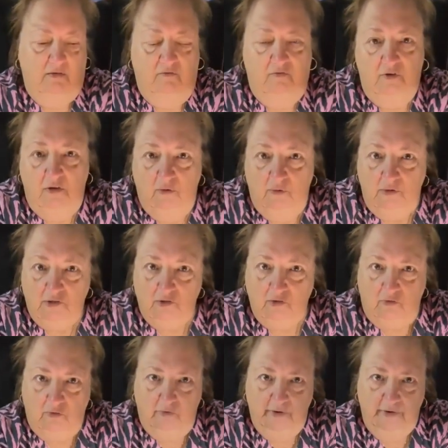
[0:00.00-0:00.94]
Even though
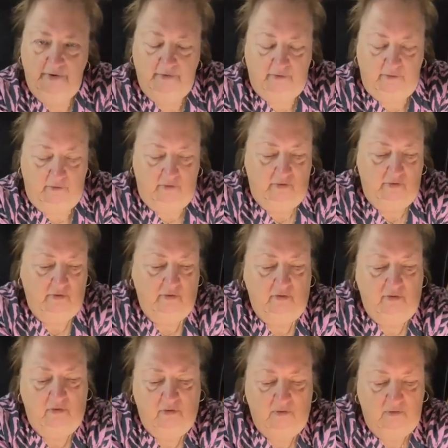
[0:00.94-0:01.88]
it's a cranker,
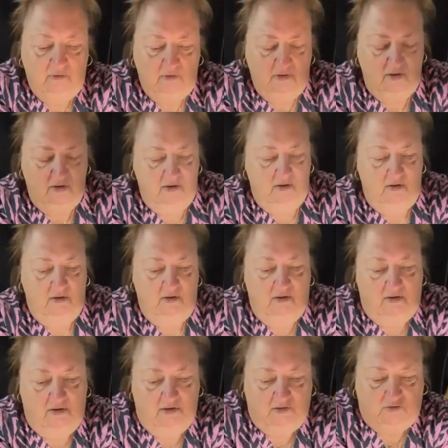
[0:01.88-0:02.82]

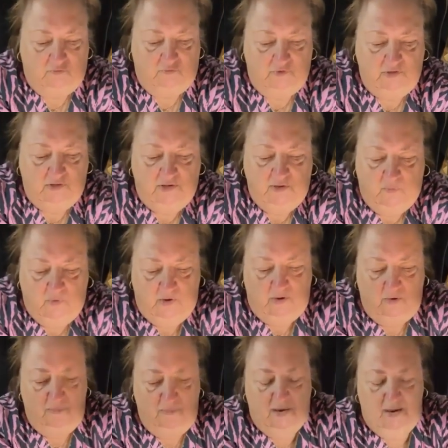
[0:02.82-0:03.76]
it's really
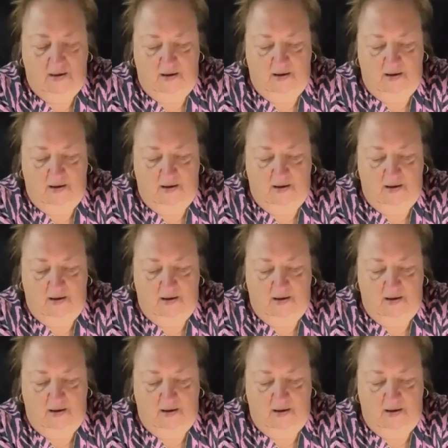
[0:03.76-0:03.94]
well